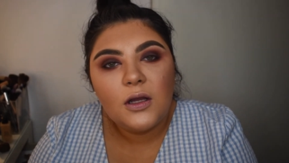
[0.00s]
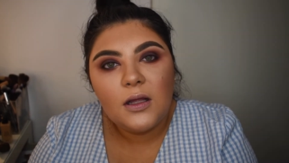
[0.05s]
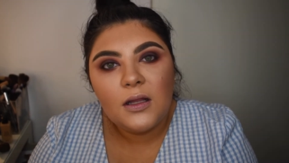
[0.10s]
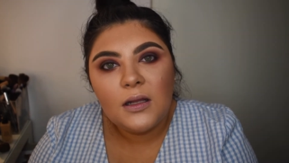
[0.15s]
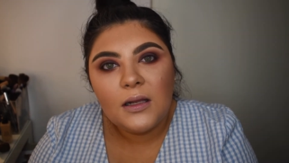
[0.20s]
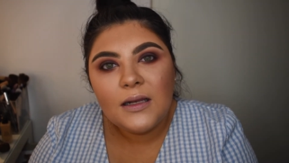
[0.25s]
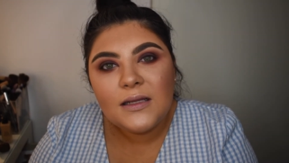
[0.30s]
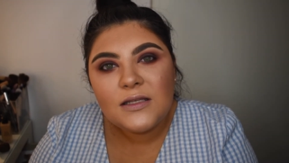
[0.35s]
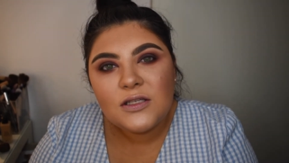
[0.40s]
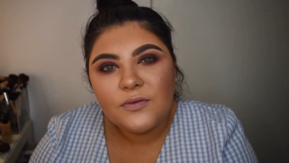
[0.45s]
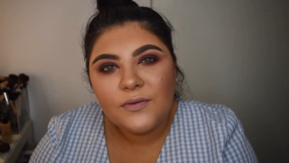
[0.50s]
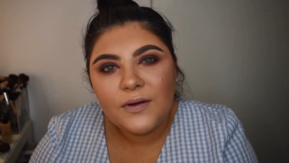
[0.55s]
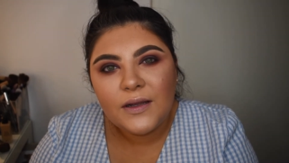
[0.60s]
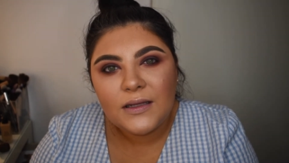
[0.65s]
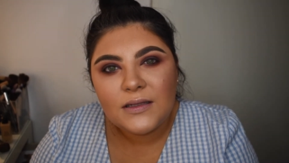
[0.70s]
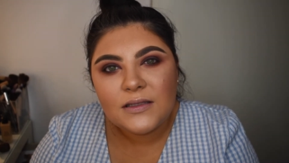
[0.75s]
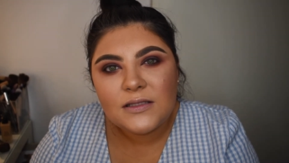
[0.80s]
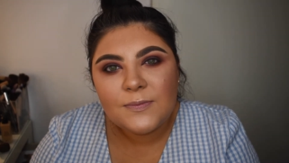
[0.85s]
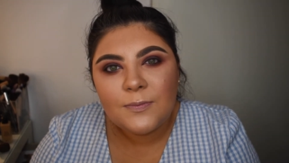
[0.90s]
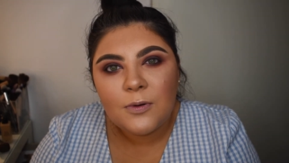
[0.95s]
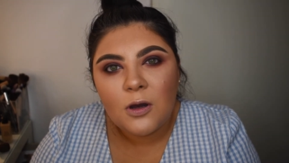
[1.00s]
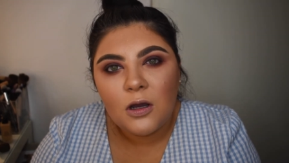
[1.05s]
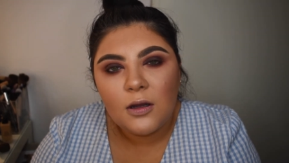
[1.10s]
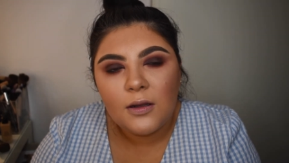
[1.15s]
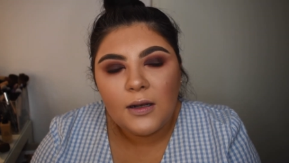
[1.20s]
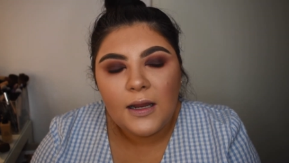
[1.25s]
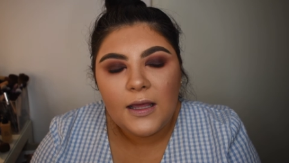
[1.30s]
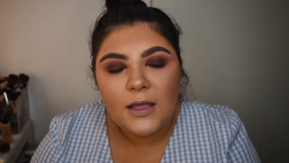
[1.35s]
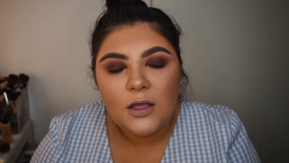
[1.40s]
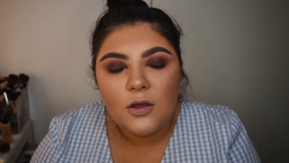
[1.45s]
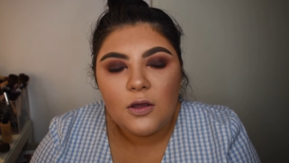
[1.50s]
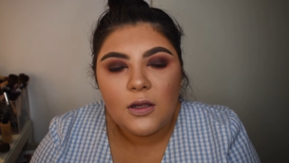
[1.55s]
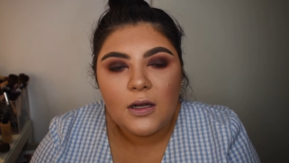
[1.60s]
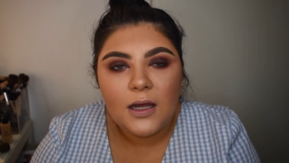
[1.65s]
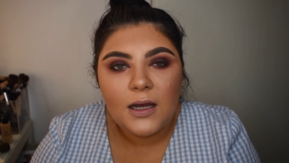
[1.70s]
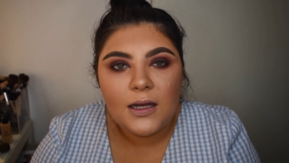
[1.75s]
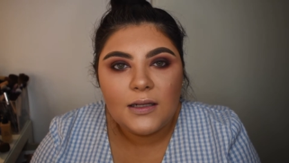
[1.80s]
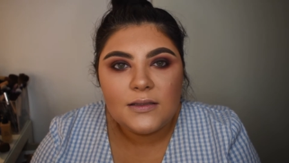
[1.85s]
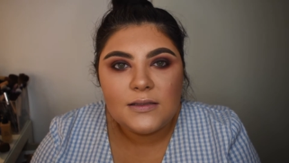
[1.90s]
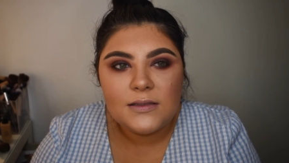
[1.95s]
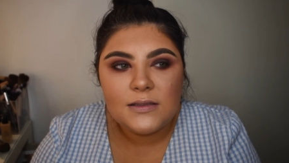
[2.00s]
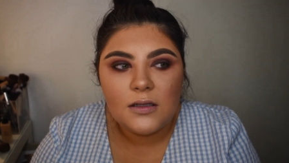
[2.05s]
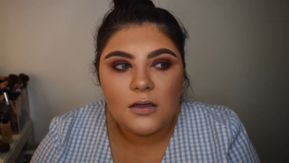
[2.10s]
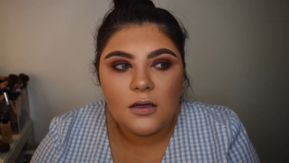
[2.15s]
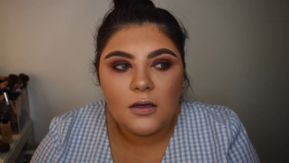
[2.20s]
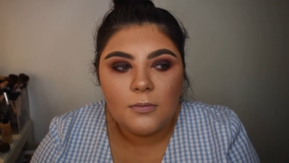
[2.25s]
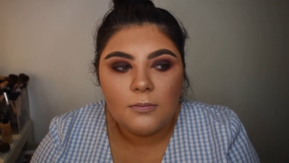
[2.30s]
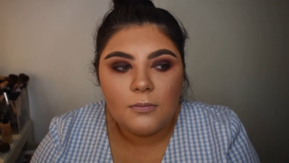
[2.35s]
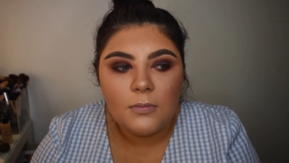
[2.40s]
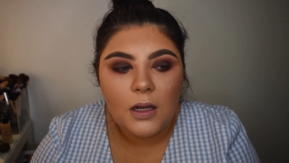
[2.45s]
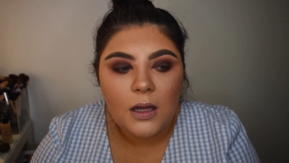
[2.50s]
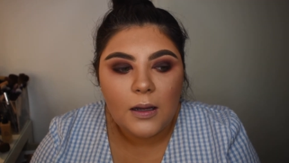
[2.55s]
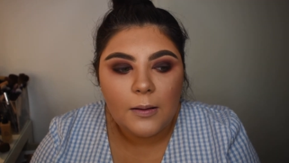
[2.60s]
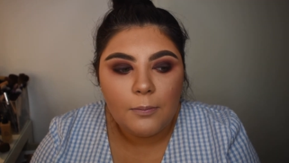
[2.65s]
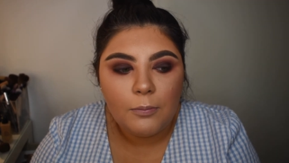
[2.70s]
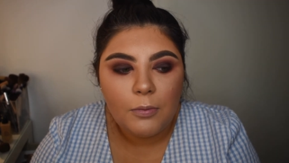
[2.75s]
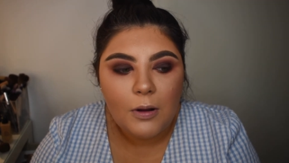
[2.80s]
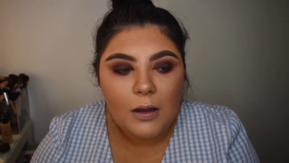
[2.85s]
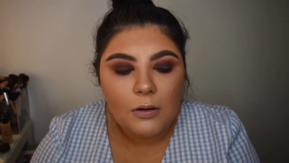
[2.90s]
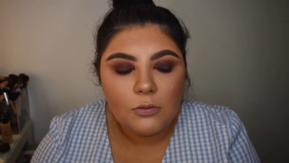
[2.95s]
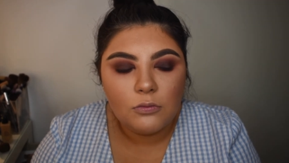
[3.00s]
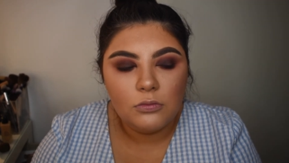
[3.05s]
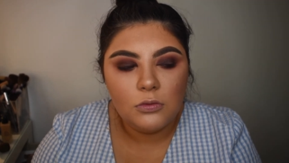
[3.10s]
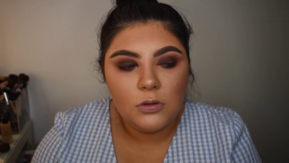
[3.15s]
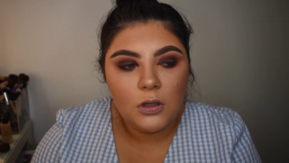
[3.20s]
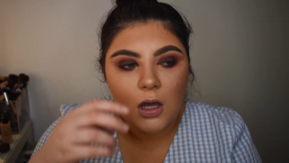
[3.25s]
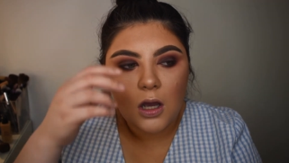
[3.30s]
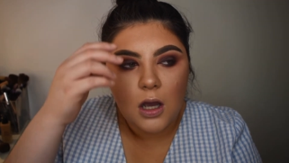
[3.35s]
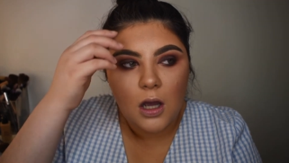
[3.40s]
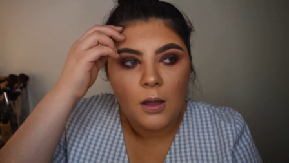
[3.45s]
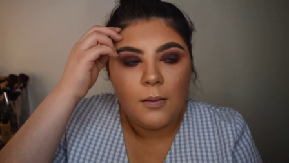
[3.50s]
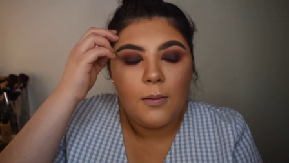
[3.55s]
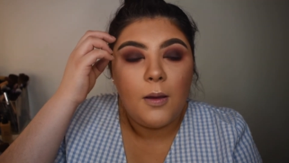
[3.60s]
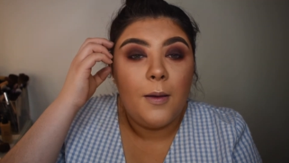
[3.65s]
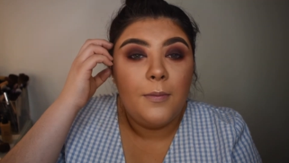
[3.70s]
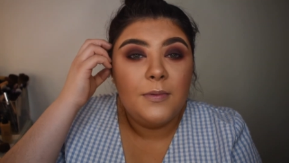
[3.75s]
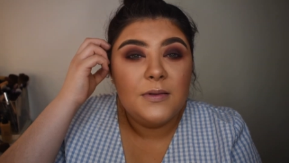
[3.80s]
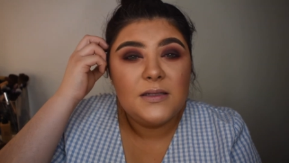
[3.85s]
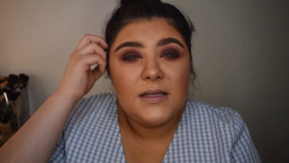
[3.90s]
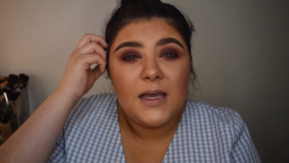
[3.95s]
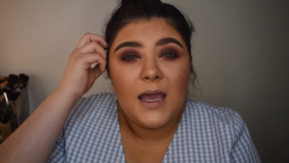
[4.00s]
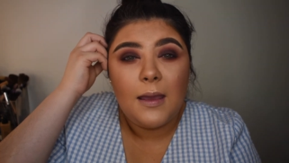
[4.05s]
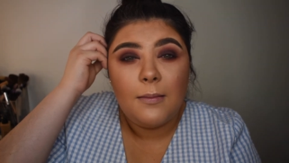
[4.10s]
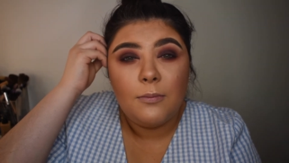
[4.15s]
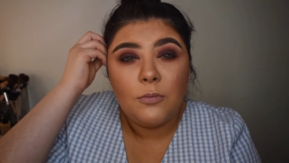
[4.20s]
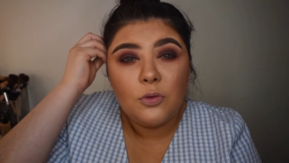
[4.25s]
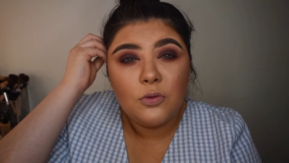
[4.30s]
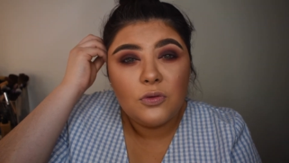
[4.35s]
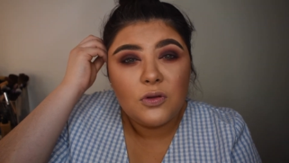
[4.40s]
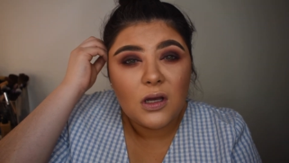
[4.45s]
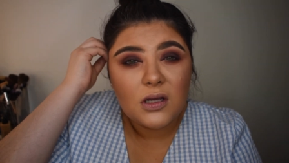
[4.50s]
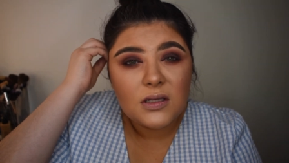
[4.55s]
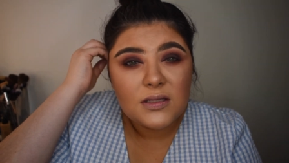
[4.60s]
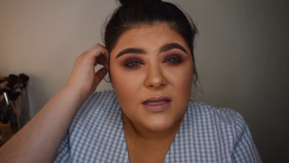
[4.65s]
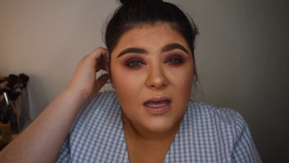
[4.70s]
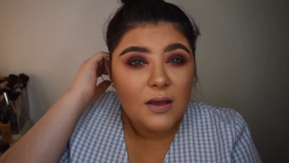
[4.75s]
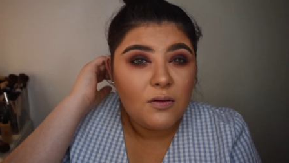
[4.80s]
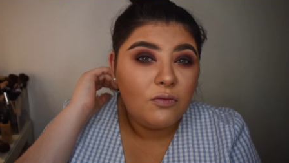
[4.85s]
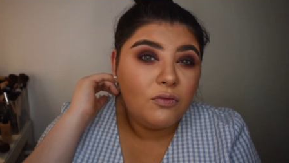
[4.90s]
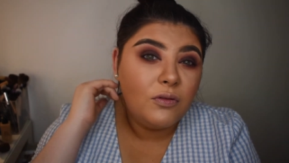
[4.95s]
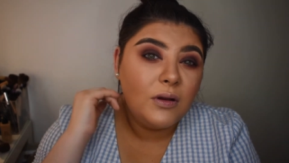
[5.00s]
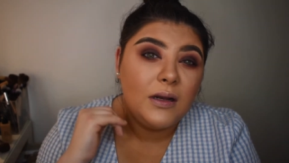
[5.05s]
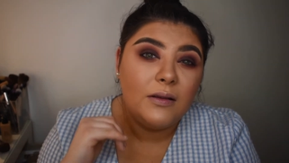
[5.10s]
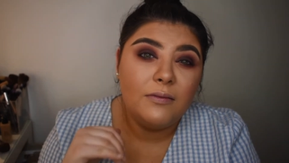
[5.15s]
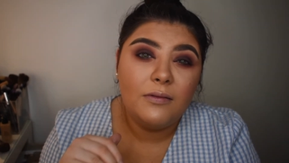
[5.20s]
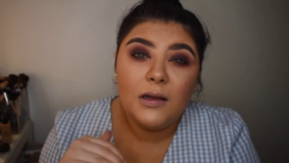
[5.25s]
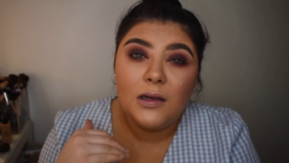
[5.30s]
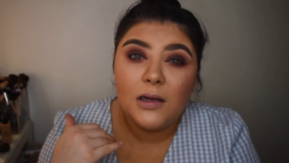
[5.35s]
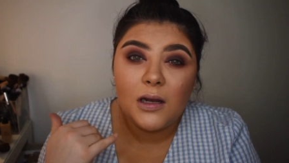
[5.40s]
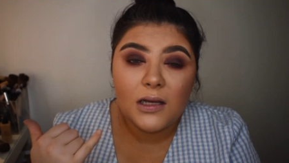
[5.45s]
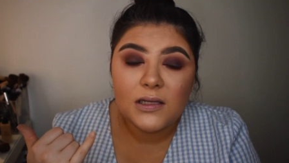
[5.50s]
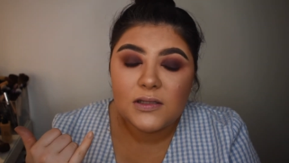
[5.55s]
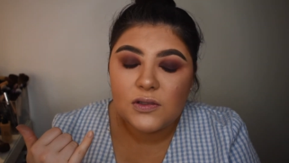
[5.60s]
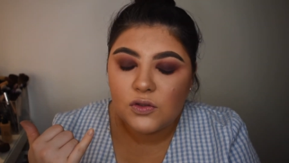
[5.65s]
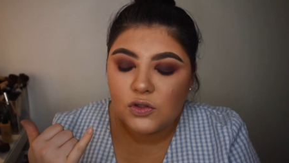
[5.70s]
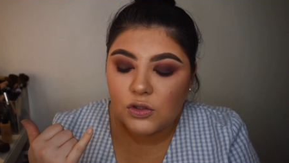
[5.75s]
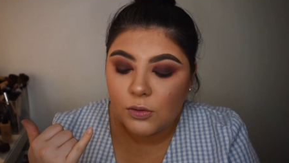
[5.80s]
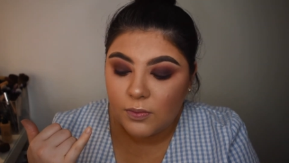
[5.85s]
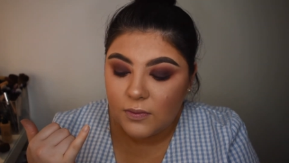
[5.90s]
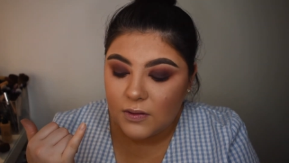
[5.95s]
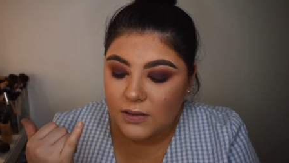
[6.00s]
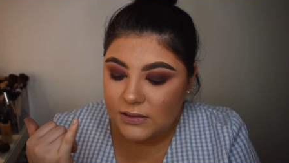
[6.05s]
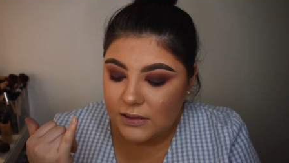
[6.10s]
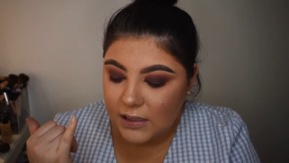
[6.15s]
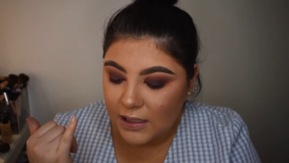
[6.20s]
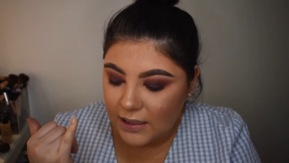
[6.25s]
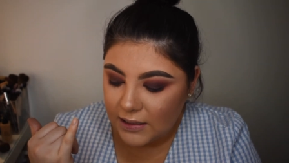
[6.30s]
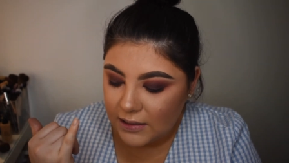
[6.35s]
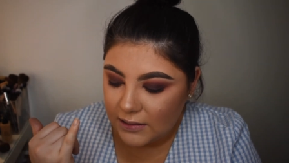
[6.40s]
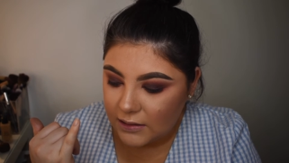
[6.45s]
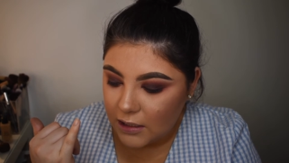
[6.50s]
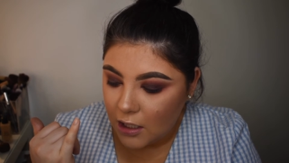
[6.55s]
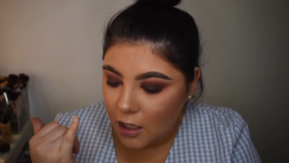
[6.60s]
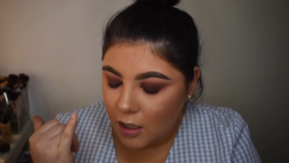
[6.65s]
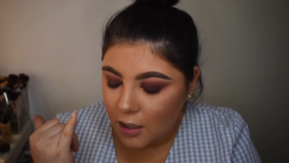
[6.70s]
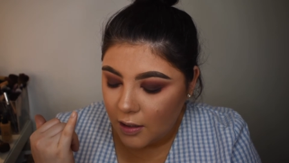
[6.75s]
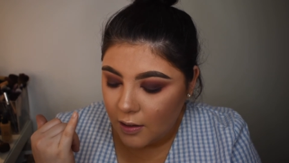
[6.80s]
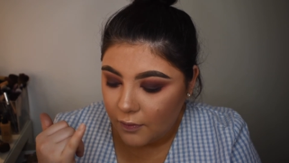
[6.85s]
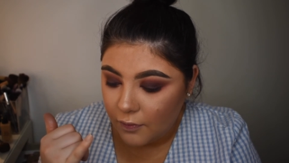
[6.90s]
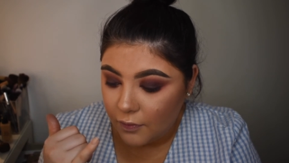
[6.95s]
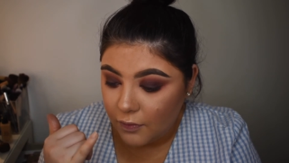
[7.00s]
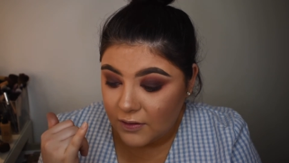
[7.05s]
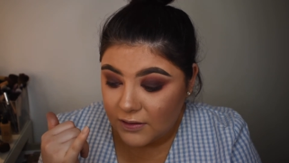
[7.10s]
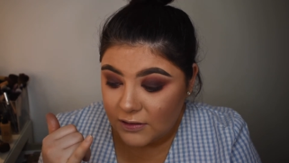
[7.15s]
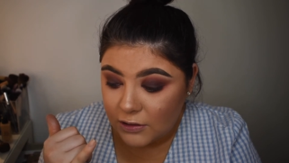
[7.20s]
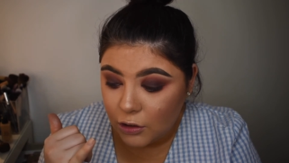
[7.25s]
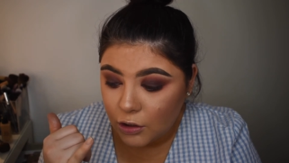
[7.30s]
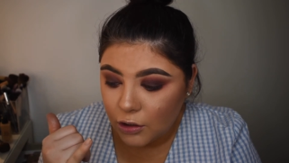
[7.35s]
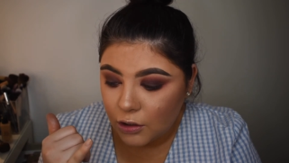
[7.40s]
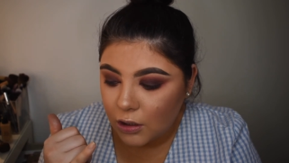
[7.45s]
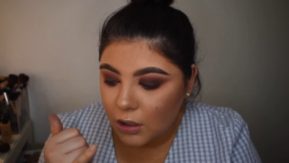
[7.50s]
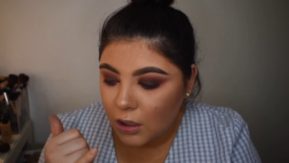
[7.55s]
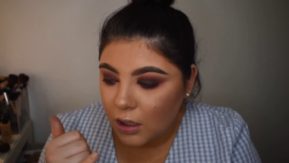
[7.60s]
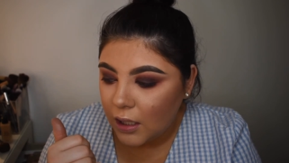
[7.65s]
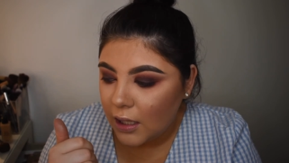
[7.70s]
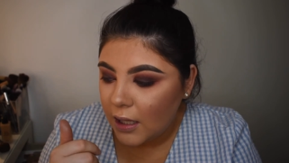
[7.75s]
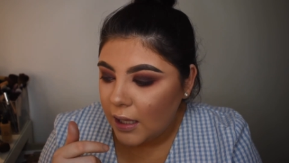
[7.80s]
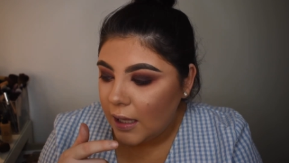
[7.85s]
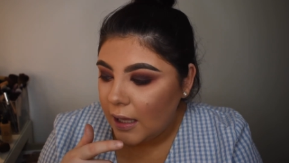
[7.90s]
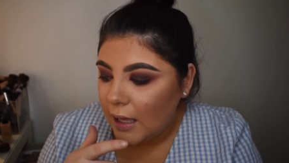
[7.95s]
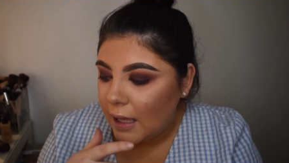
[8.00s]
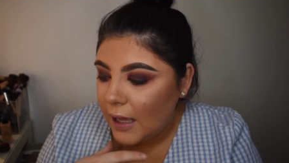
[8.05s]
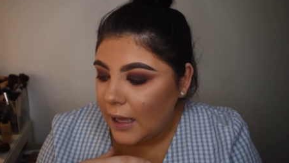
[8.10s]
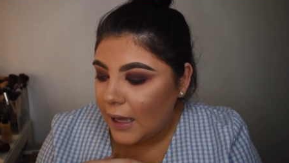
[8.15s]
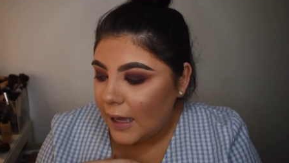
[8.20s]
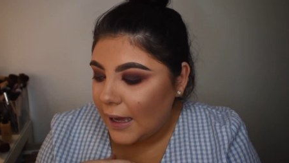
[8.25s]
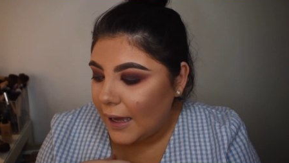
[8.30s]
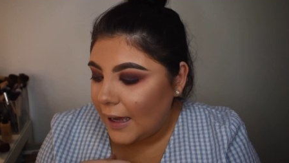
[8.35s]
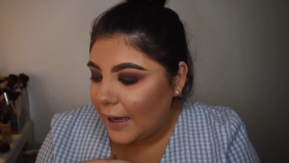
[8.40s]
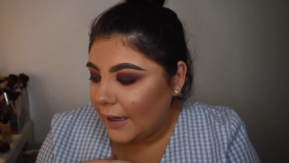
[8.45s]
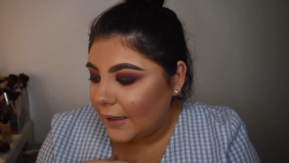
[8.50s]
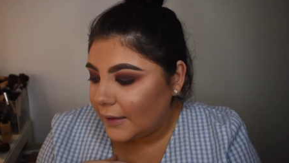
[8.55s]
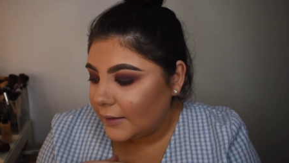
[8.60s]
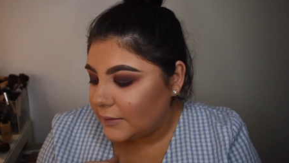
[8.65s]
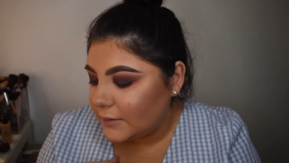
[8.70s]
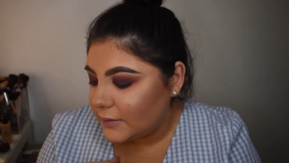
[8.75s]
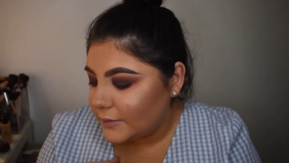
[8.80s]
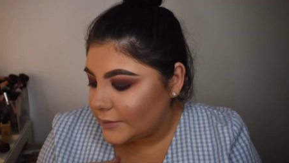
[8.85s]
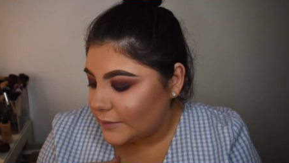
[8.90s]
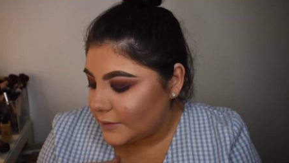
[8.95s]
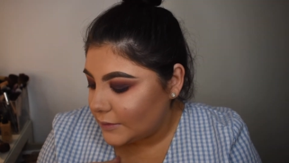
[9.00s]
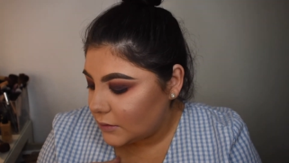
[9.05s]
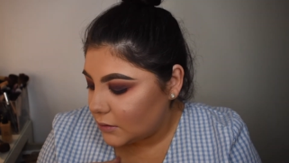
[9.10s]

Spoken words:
glittery and sparkly. You can add some like brown Urban Decay Moon Dust. They're really, really nice on top of this this look, and